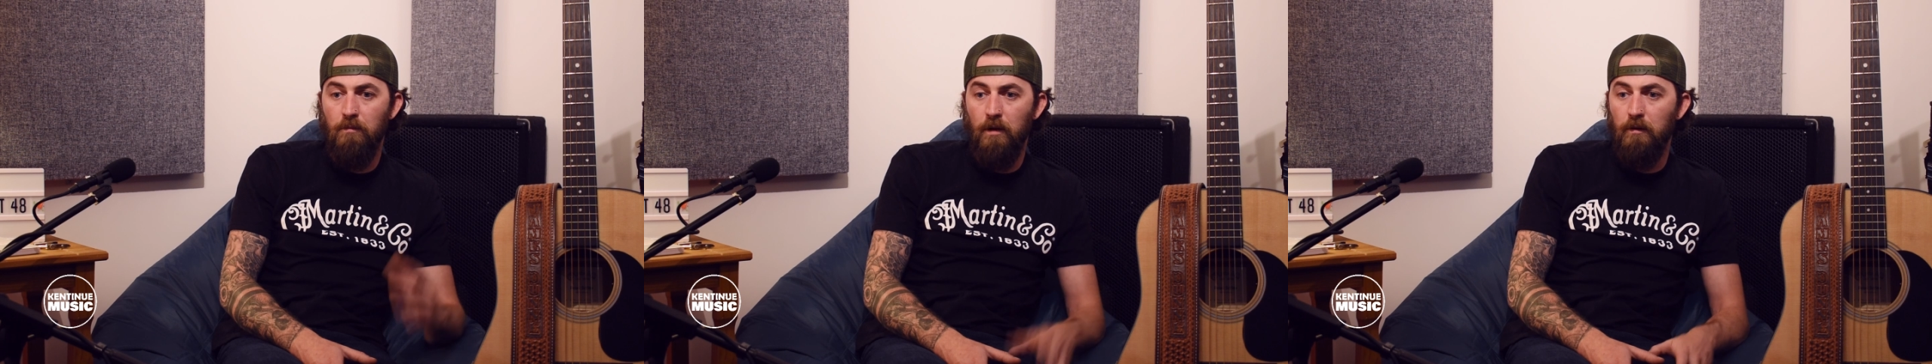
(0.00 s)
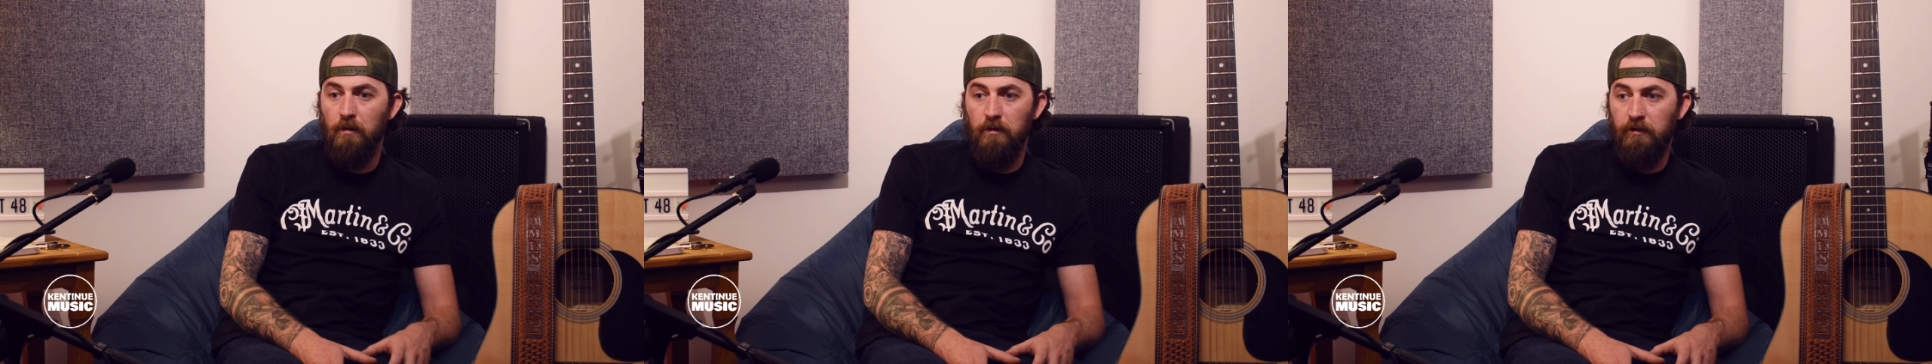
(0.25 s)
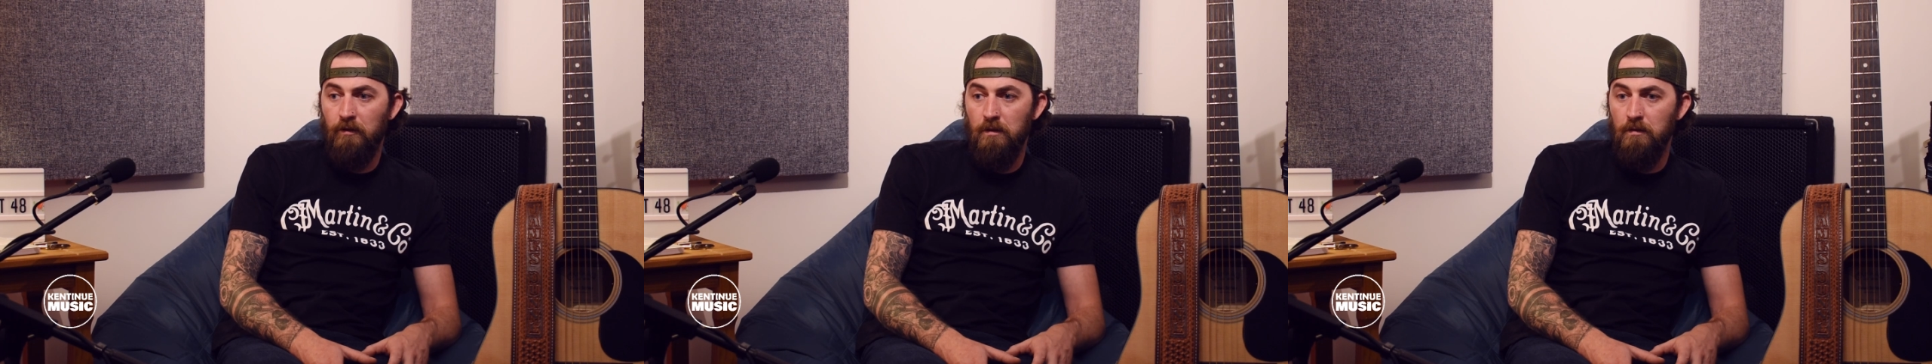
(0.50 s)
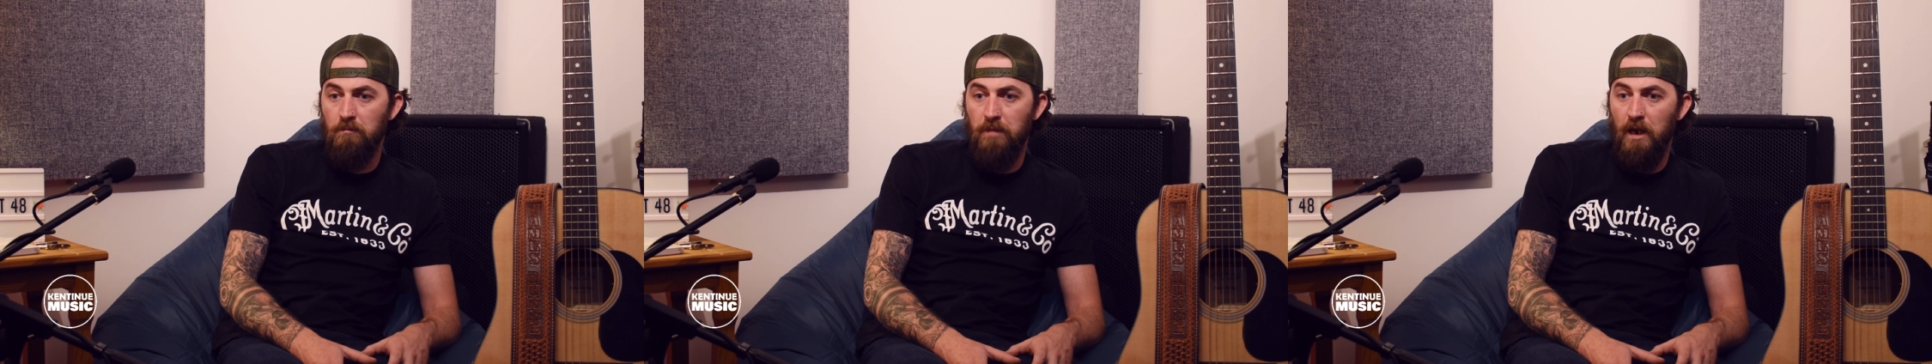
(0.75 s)
wrote her a
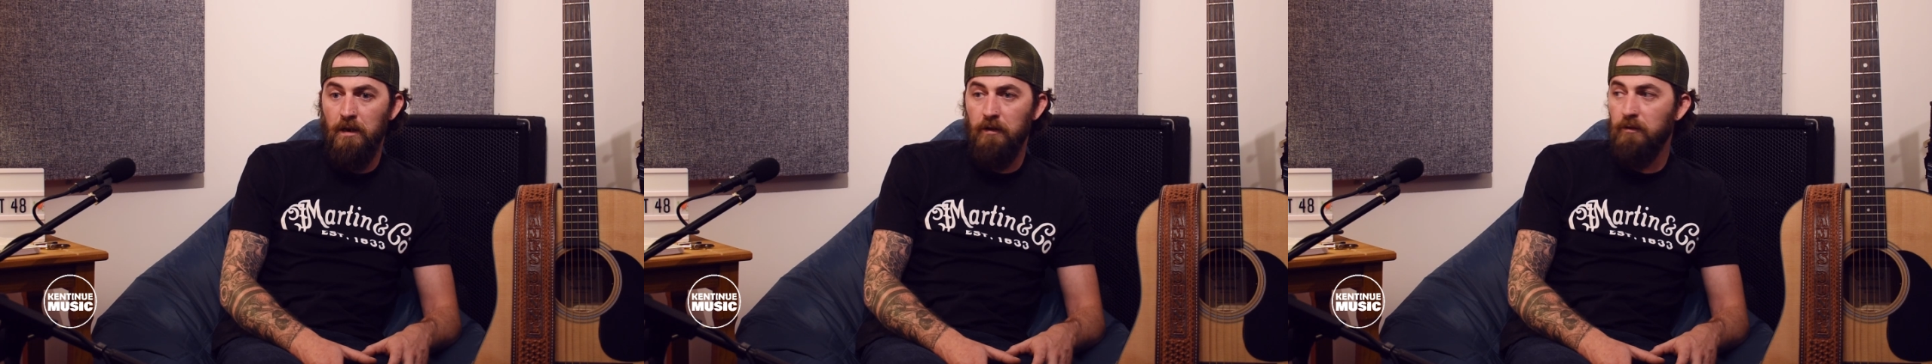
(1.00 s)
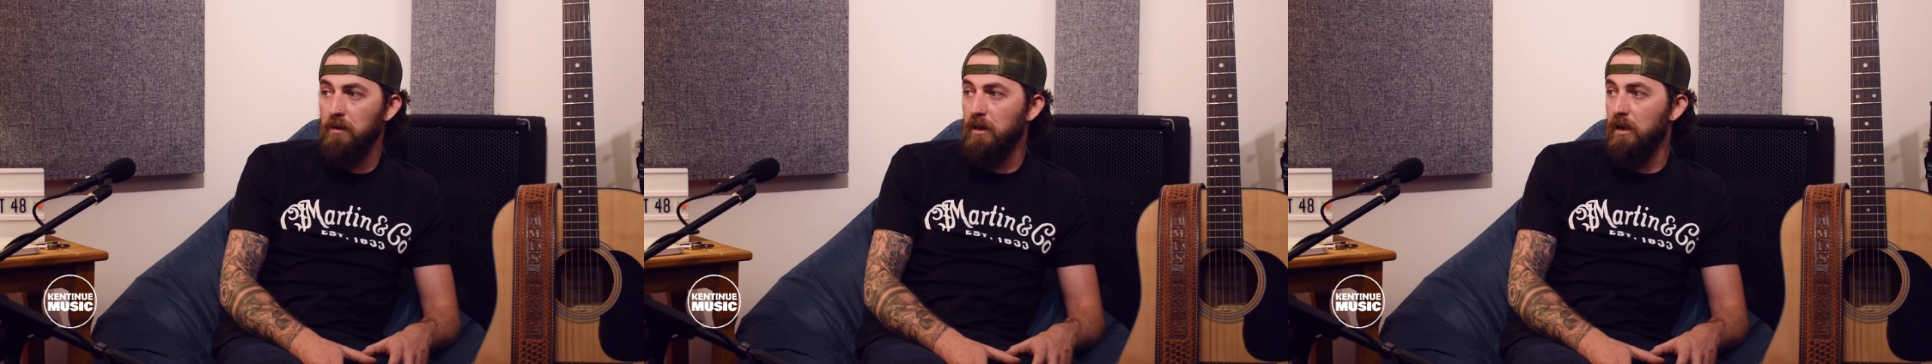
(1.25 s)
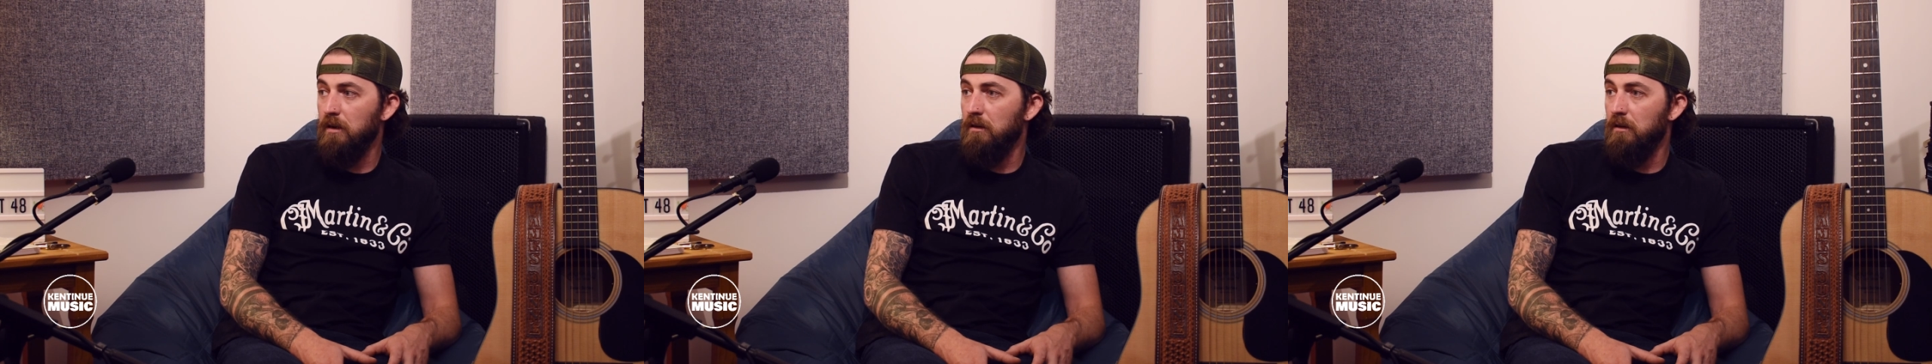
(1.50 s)
song, and played it to her that